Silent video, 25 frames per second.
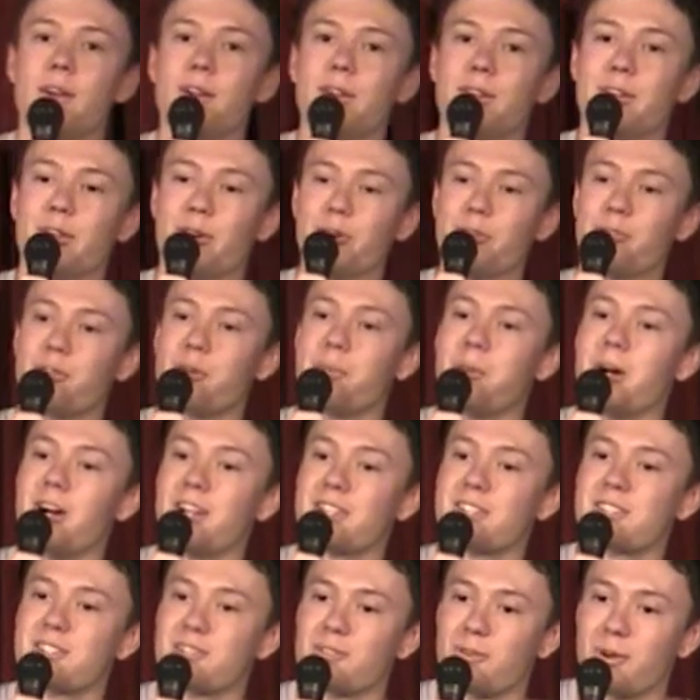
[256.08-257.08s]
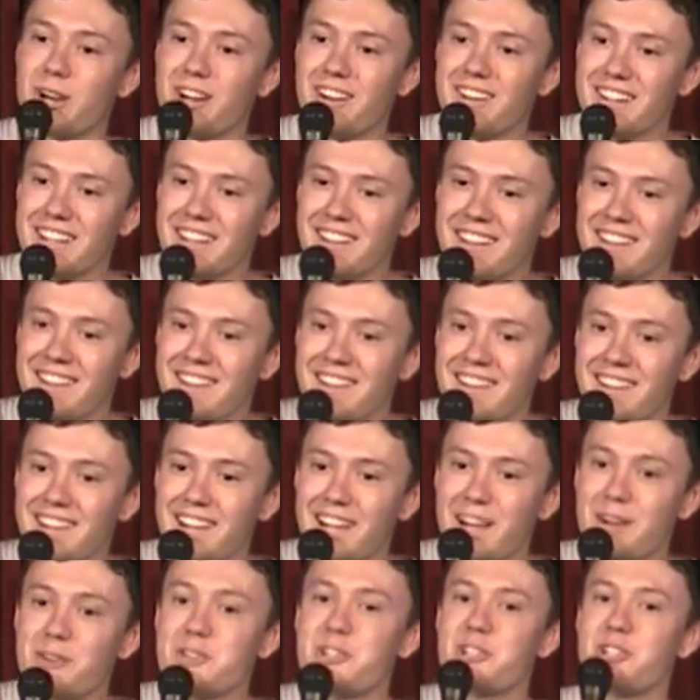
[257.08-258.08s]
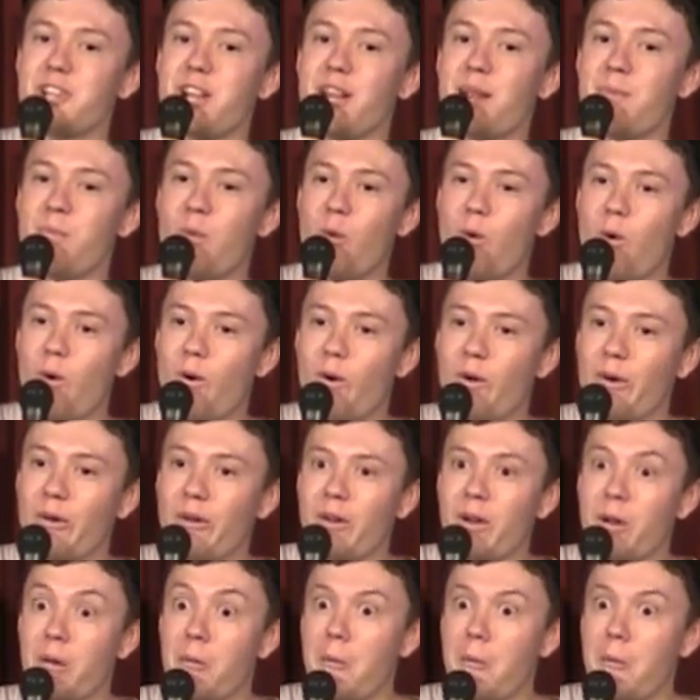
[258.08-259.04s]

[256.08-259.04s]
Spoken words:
"You're from Australia? Oh, Shane Warne."